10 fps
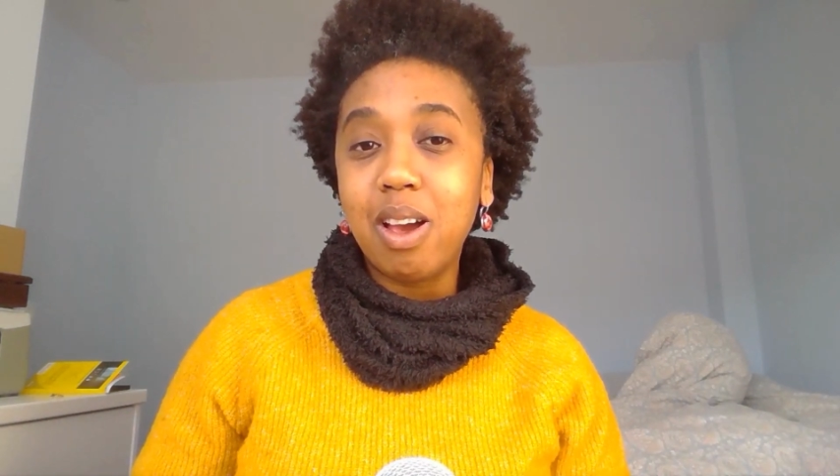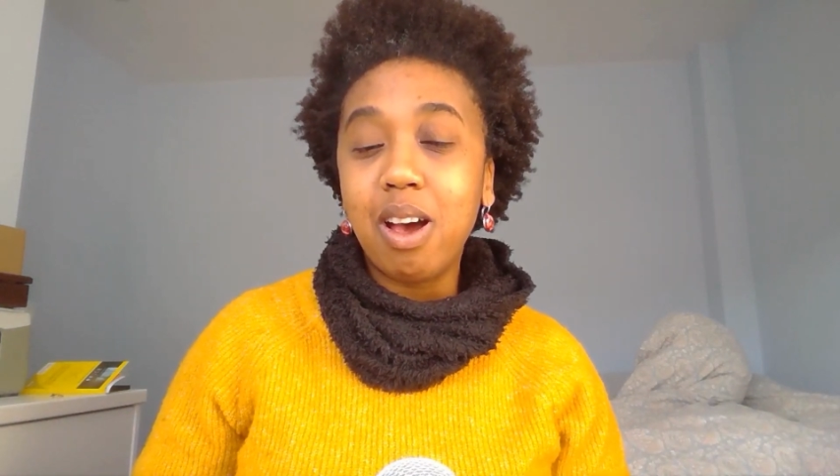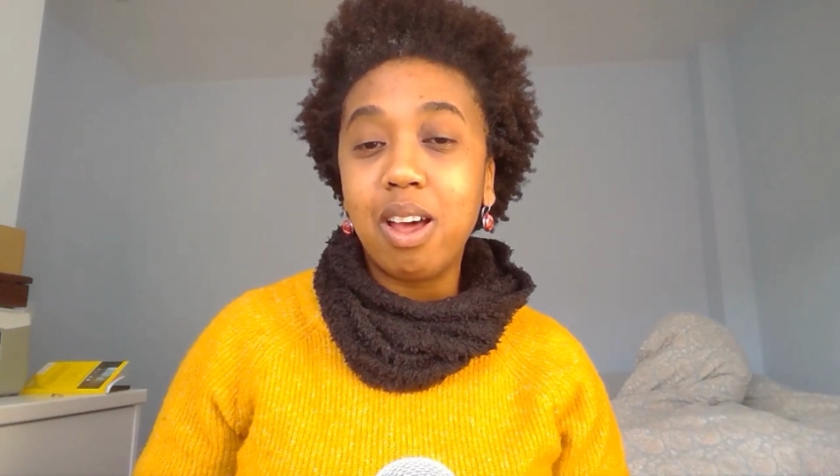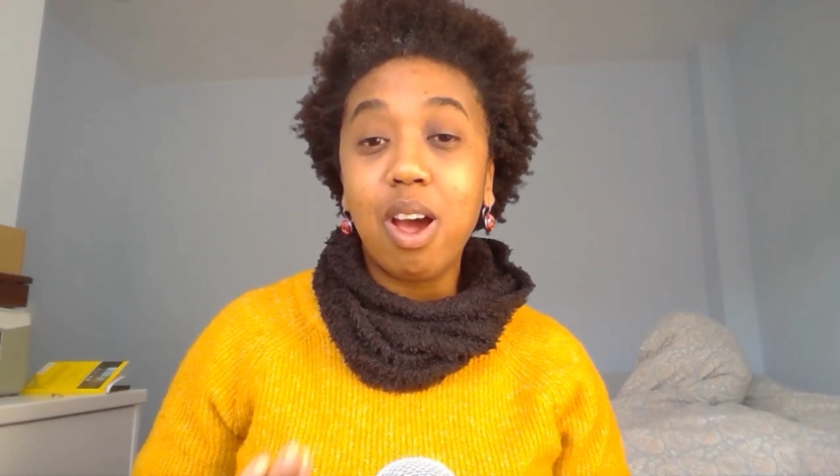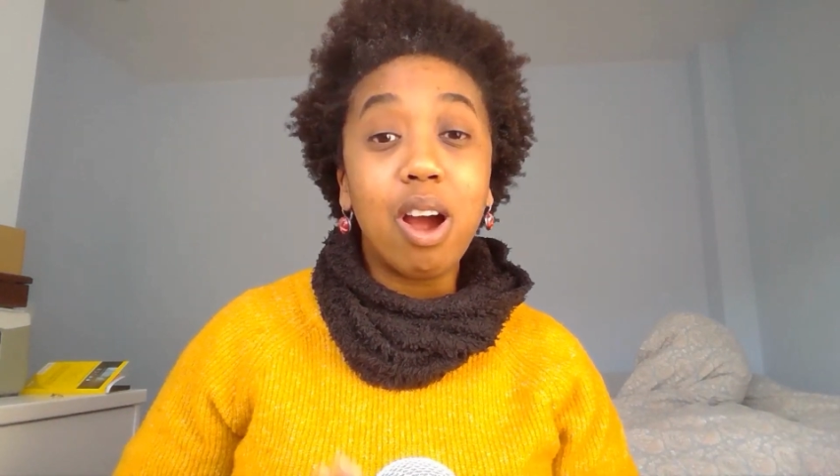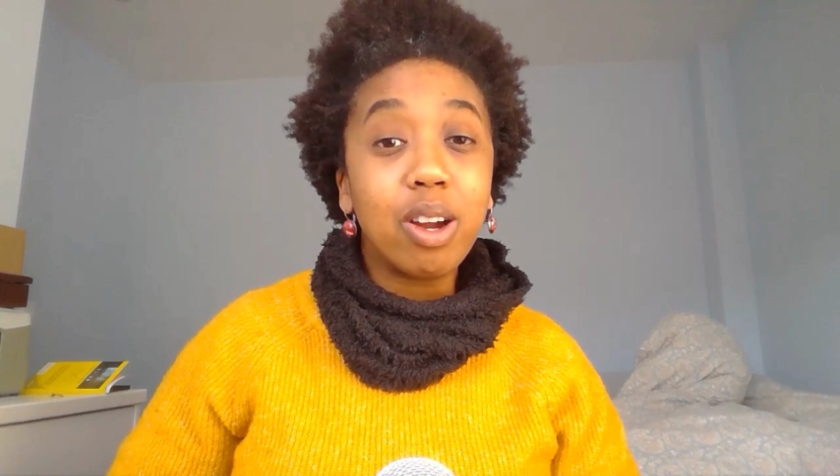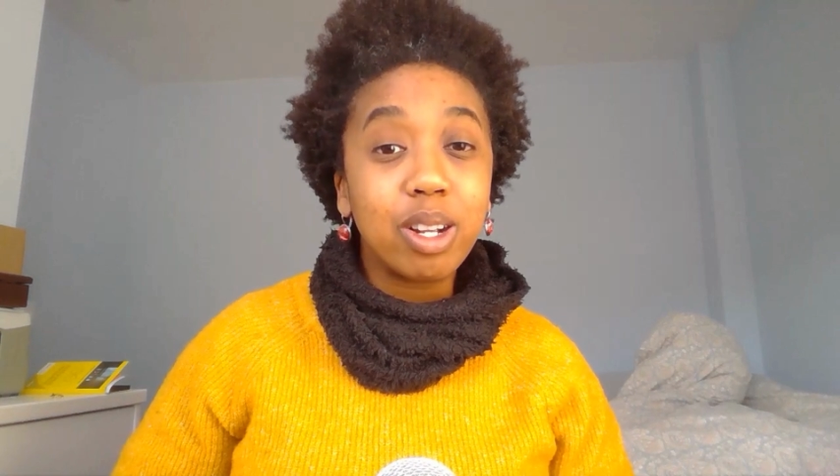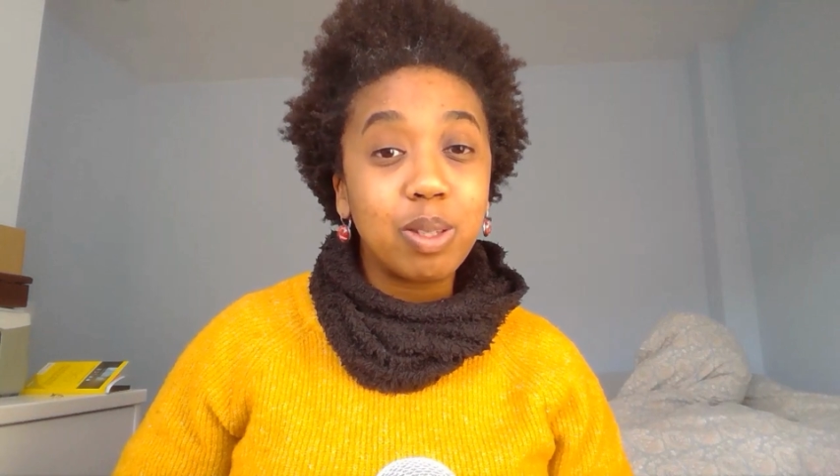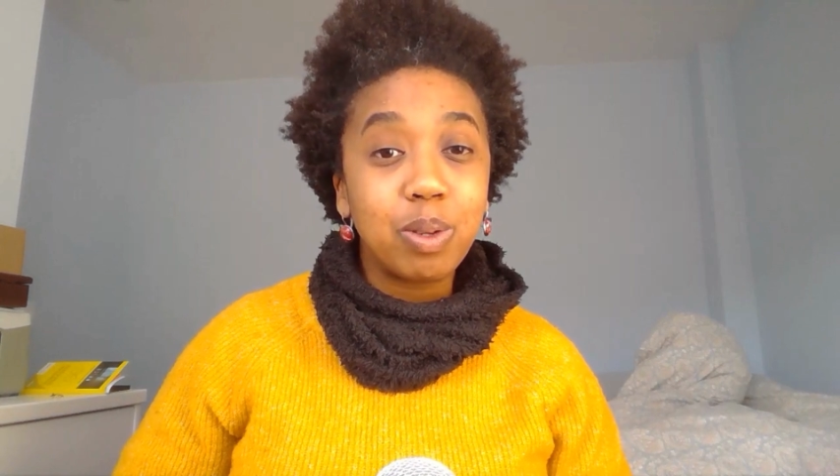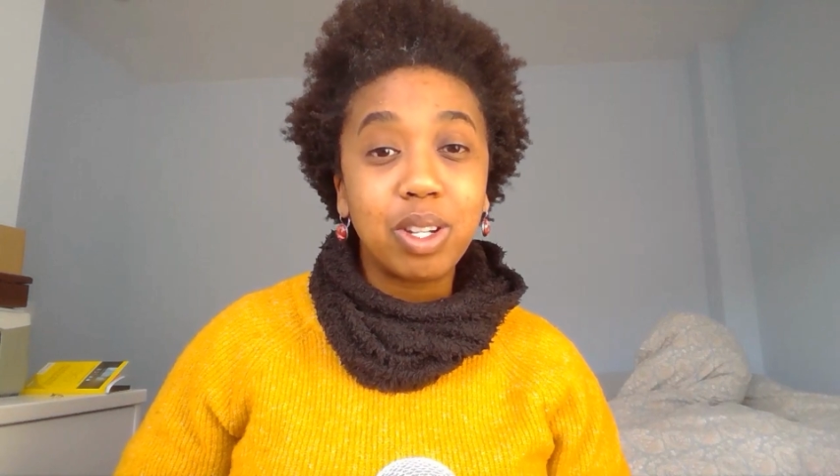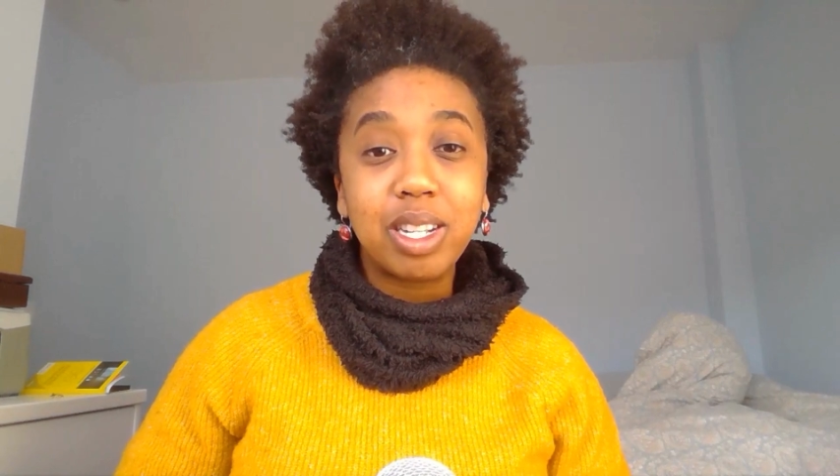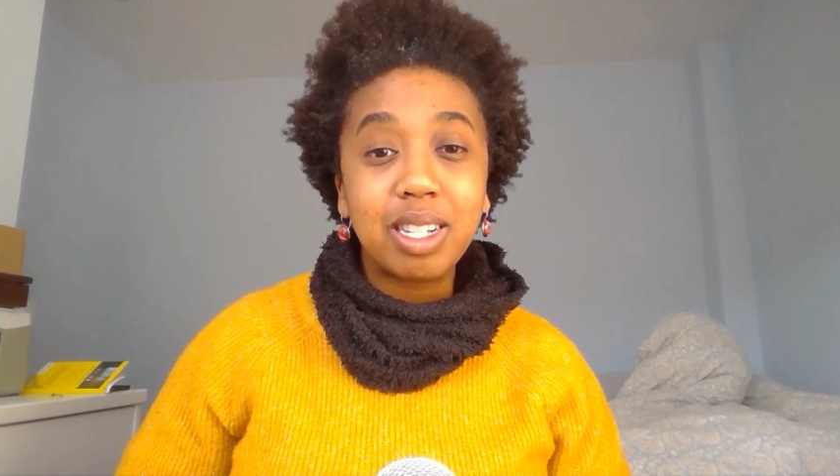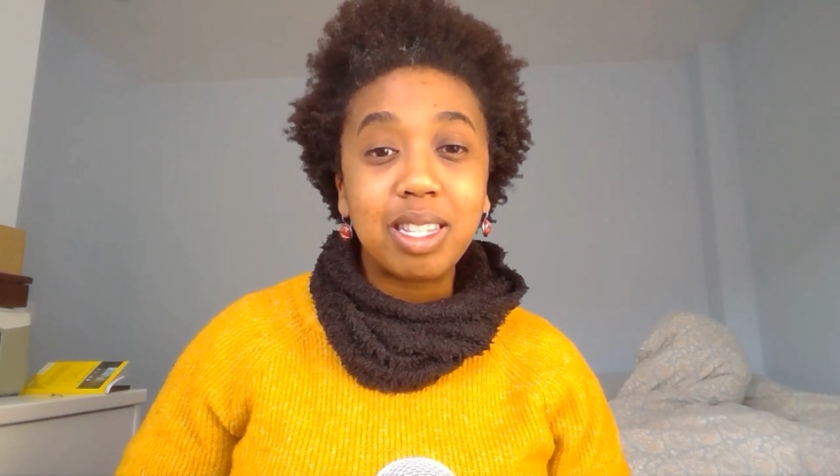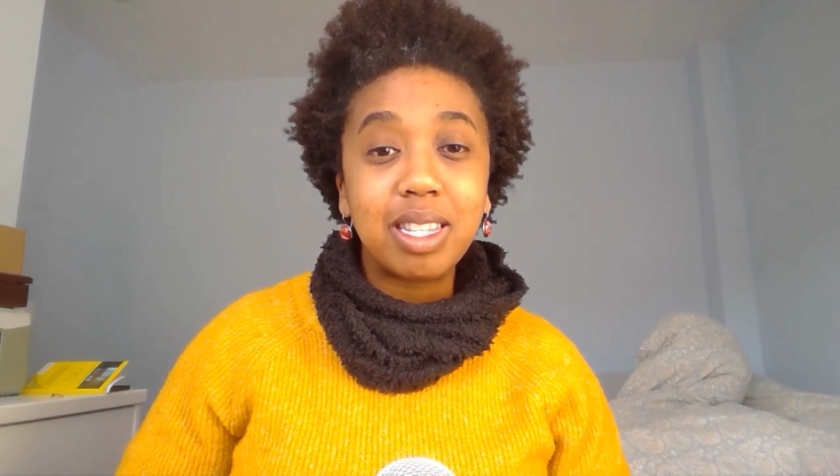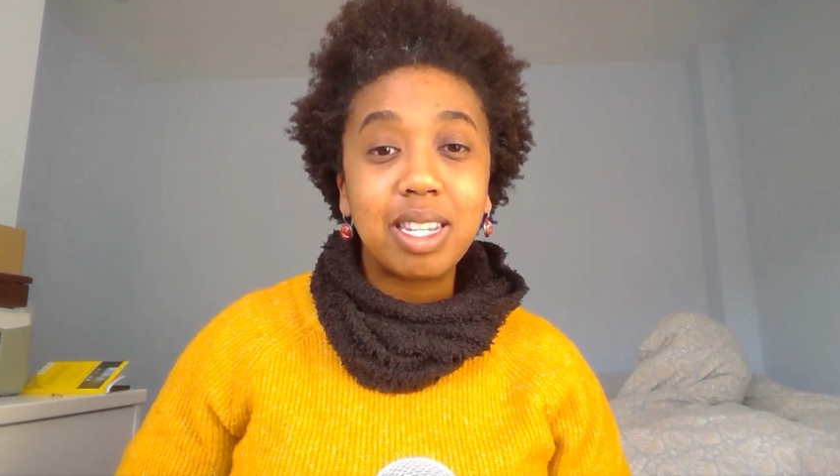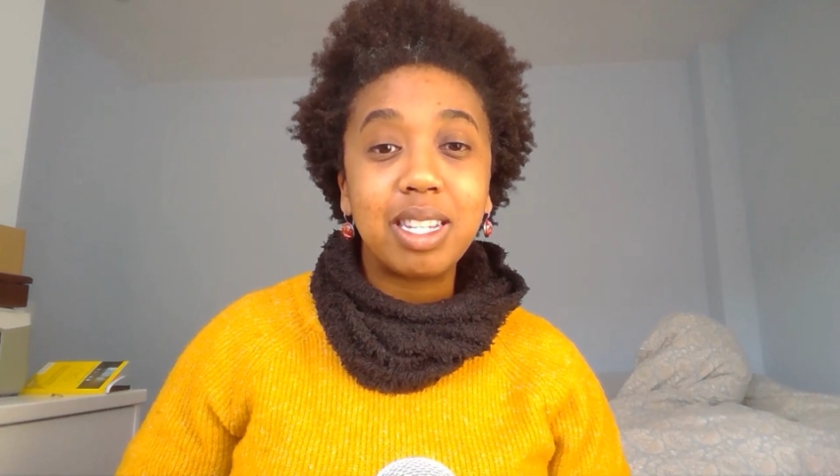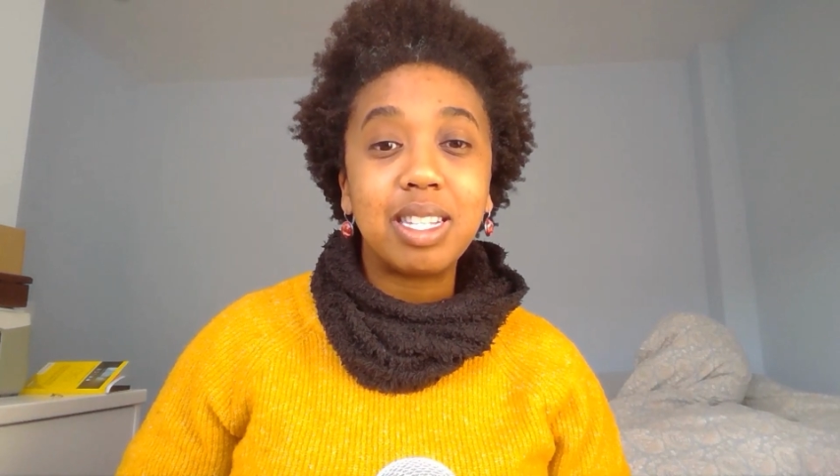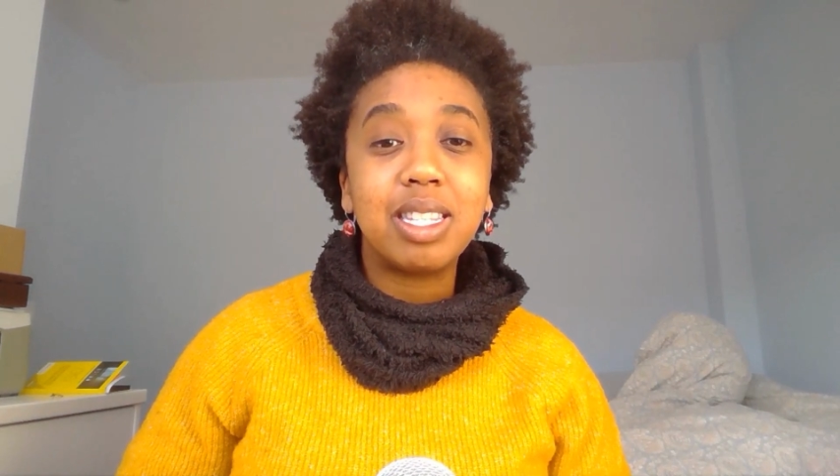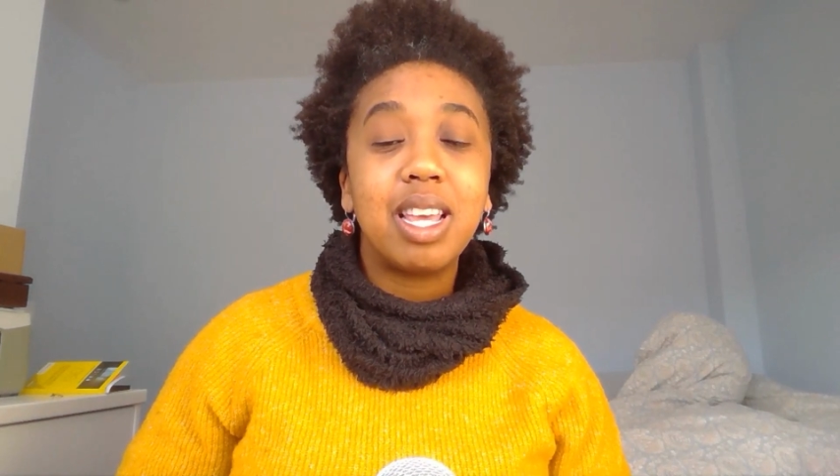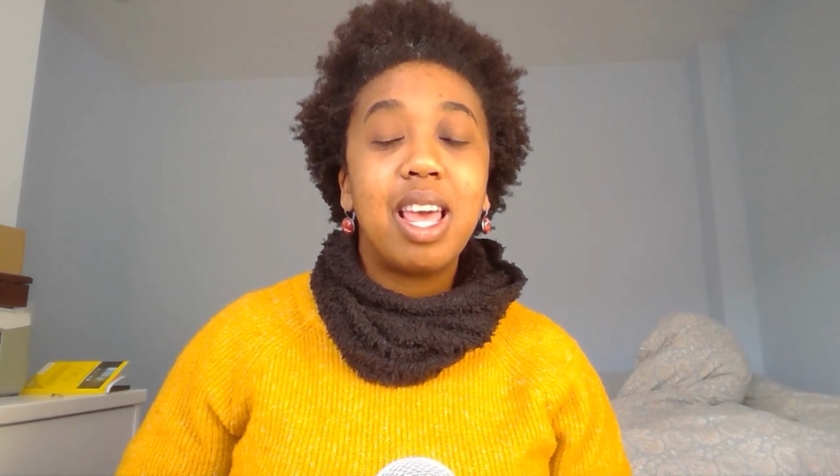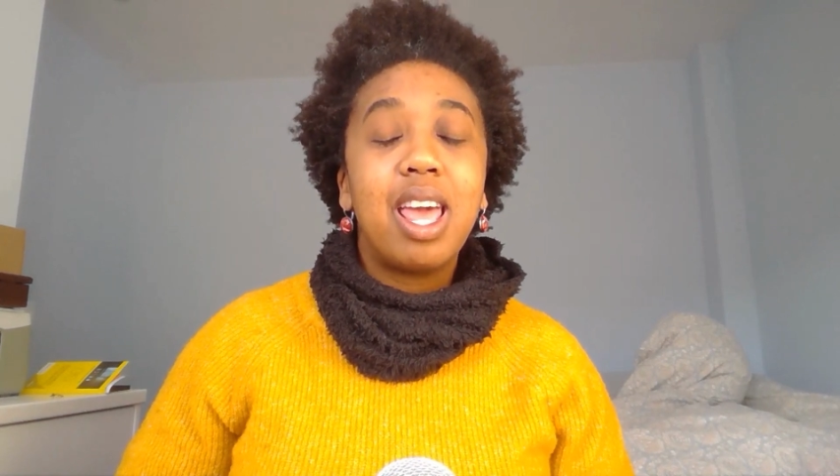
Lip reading: on our experiences,